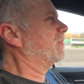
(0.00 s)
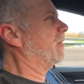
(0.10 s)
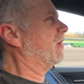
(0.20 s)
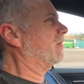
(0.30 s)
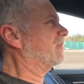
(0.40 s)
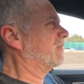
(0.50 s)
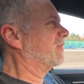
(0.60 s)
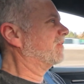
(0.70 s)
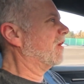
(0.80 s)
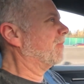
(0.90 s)
spots,
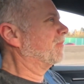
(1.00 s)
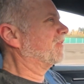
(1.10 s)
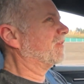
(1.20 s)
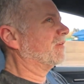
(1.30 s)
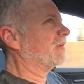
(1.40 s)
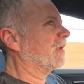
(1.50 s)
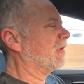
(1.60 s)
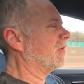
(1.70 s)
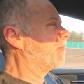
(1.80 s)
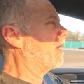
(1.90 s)
stops, and
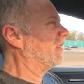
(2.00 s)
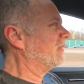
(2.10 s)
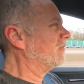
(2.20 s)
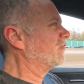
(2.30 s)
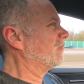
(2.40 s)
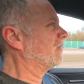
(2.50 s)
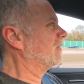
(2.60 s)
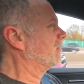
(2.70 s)
mileage, and